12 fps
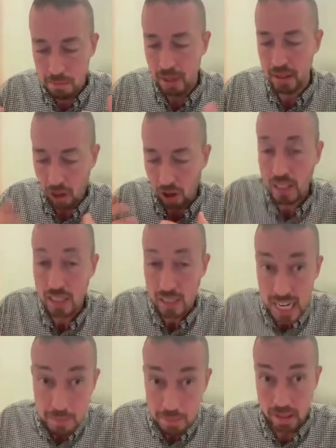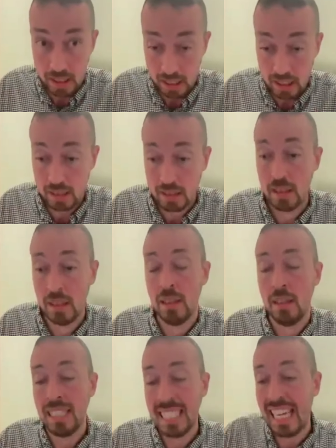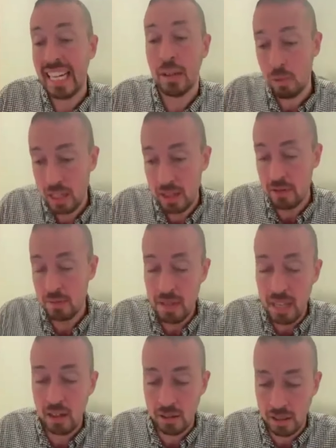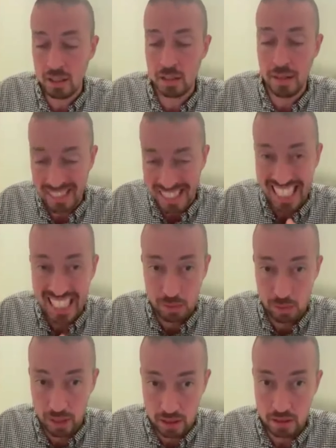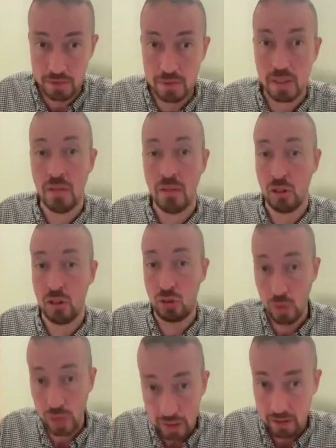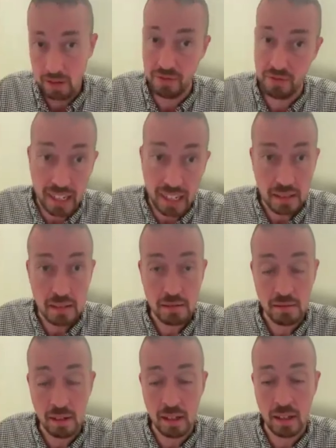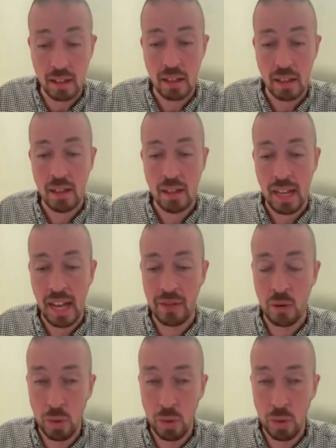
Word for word: But archetypally, getting rid of the males is about getting rid of the strength to fight, right? And